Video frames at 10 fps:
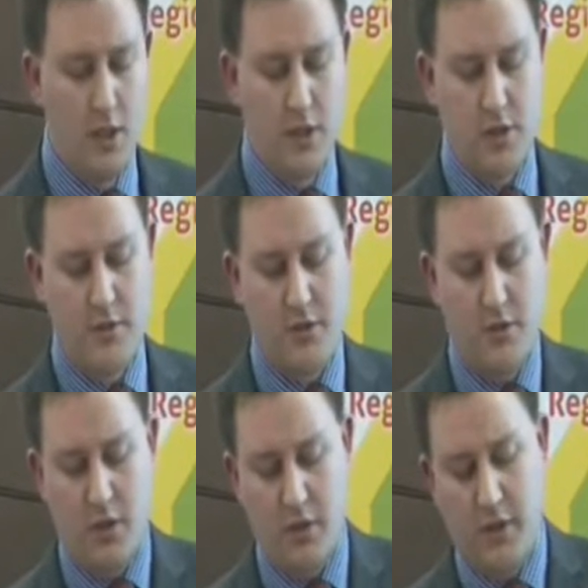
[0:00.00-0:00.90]
So I'm just
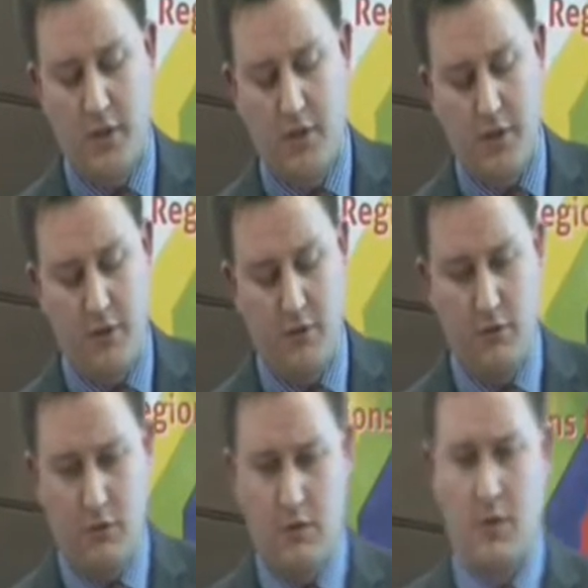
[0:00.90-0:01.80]
going to quickly run
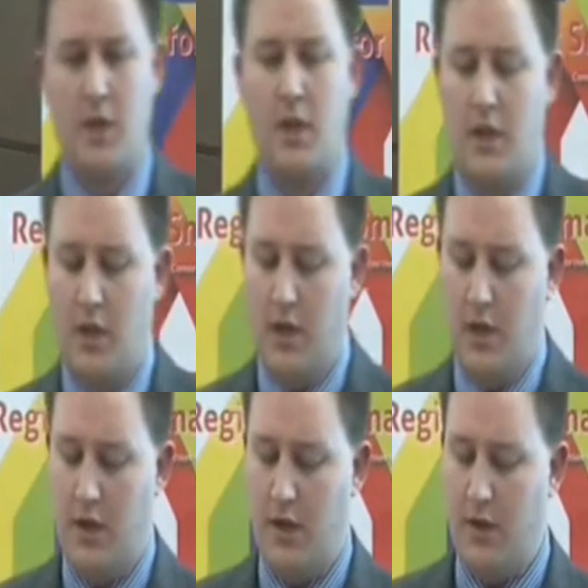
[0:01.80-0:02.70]
through
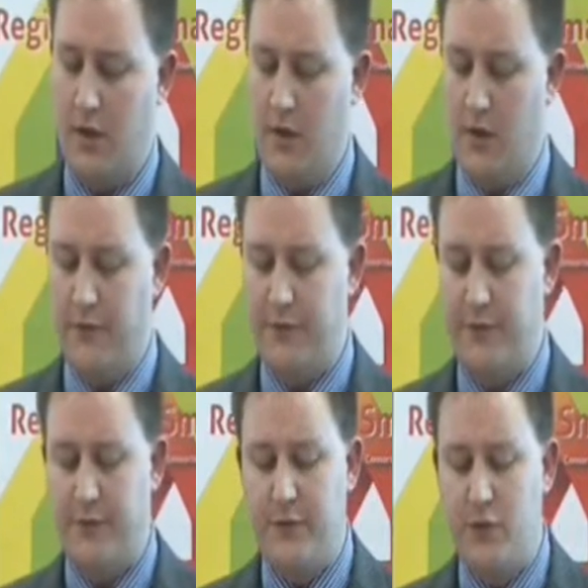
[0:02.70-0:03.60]
a
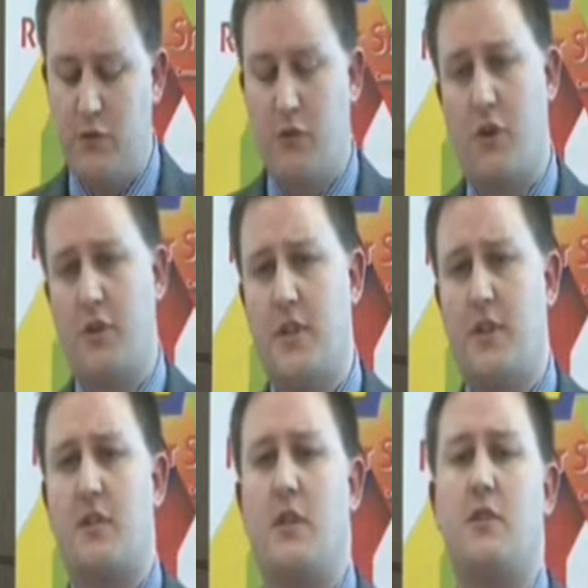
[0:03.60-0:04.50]
few
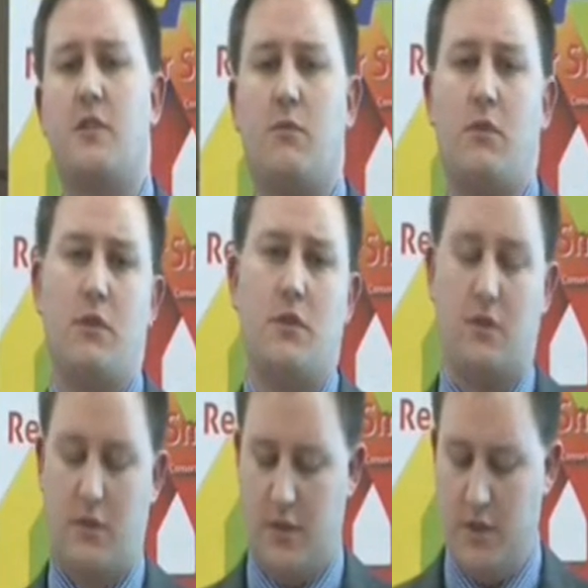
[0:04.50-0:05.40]
context slides of what
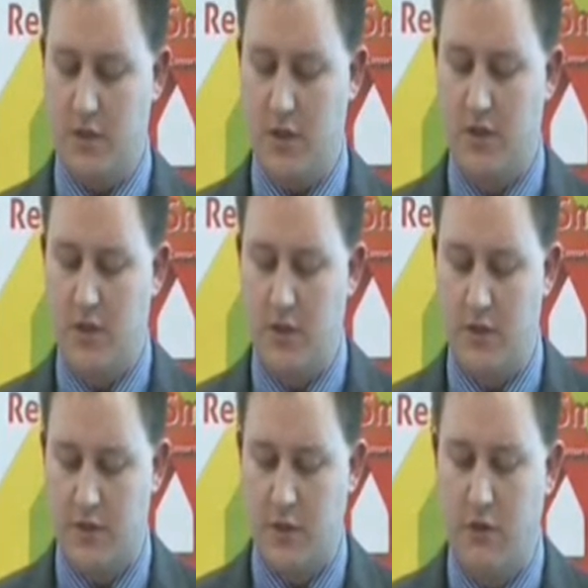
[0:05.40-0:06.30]
the situation is like in
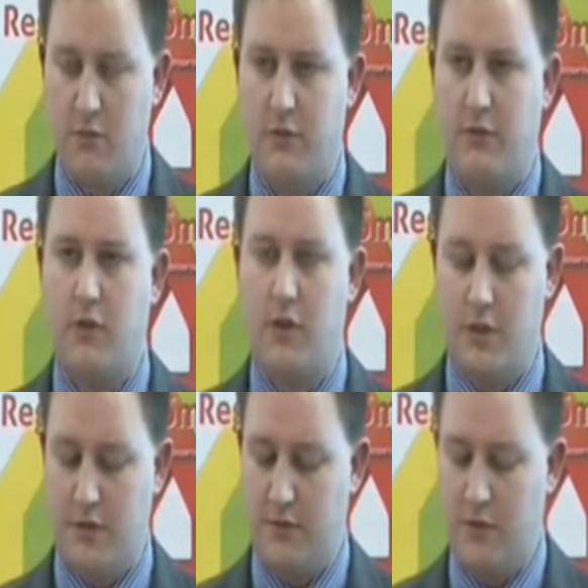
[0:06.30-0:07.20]
Scotland before I
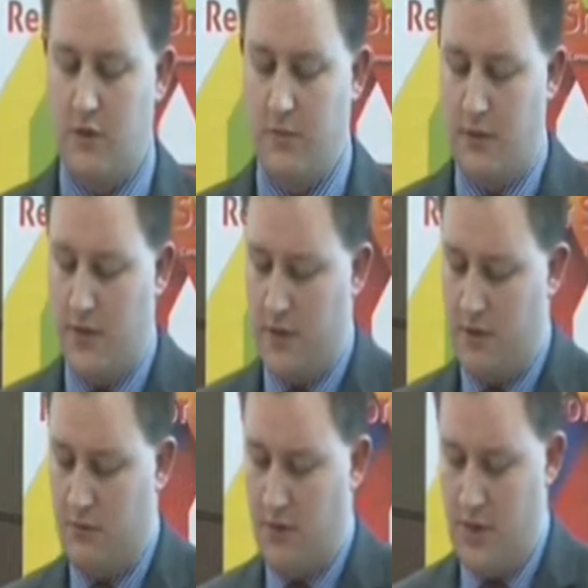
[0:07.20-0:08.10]
sort of talk about the
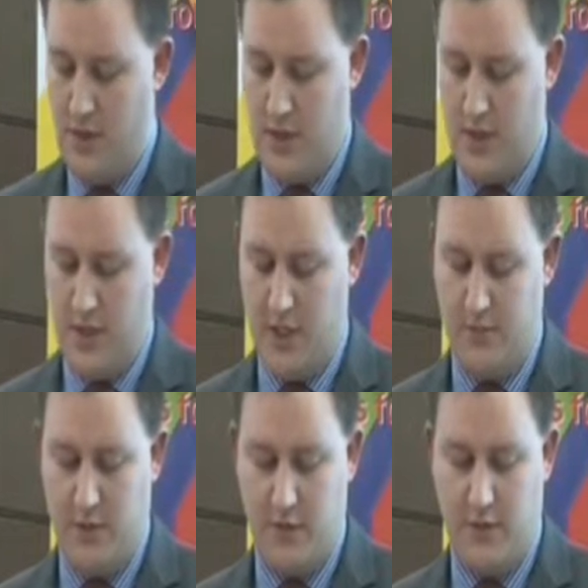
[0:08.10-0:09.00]
actual
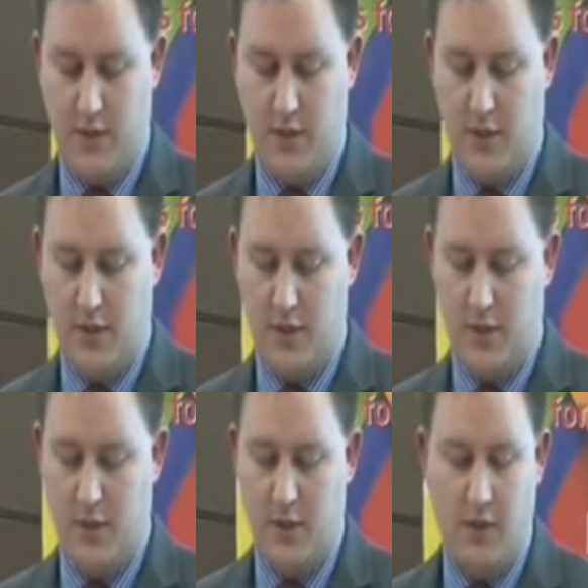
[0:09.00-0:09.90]
aspects of telecare and
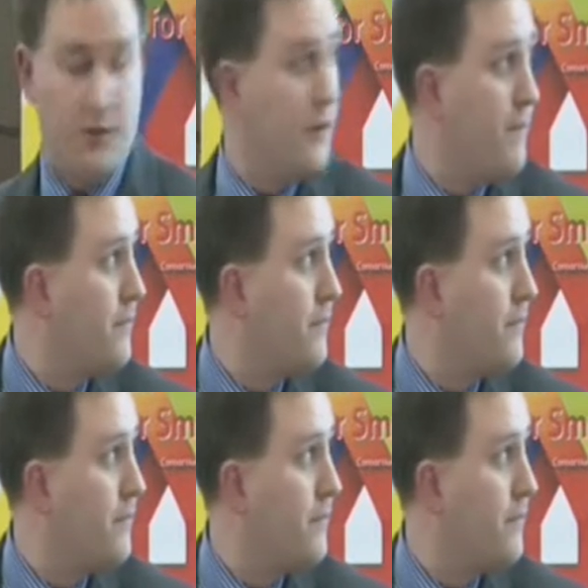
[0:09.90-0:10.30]
telehealth.